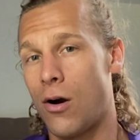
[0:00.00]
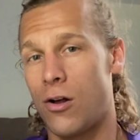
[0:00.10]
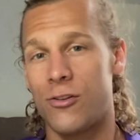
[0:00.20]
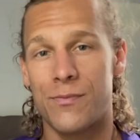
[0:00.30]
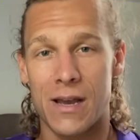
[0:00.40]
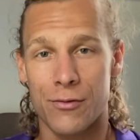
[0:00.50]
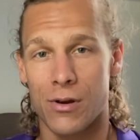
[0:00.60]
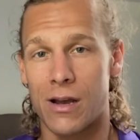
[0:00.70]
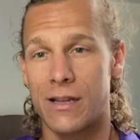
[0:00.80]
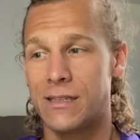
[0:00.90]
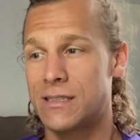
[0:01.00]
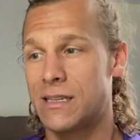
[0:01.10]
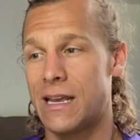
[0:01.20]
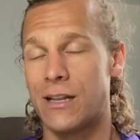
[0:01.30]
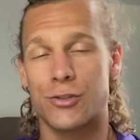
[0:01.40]
all of my runs
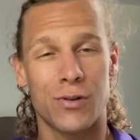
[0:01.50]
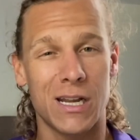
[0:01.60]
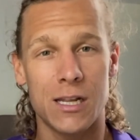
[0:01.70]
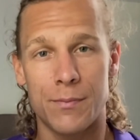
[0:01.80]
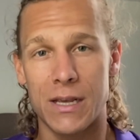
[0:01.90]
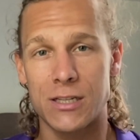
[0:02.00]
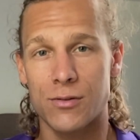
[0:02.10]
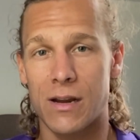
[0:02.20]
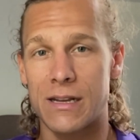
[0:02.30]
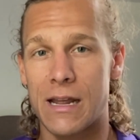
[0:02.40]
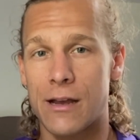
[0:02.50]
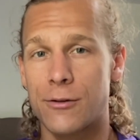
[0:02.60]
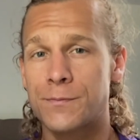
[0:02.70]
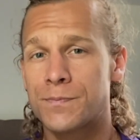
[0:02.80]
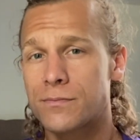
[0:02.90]
in Training Peaks right
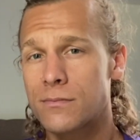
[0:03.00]
now.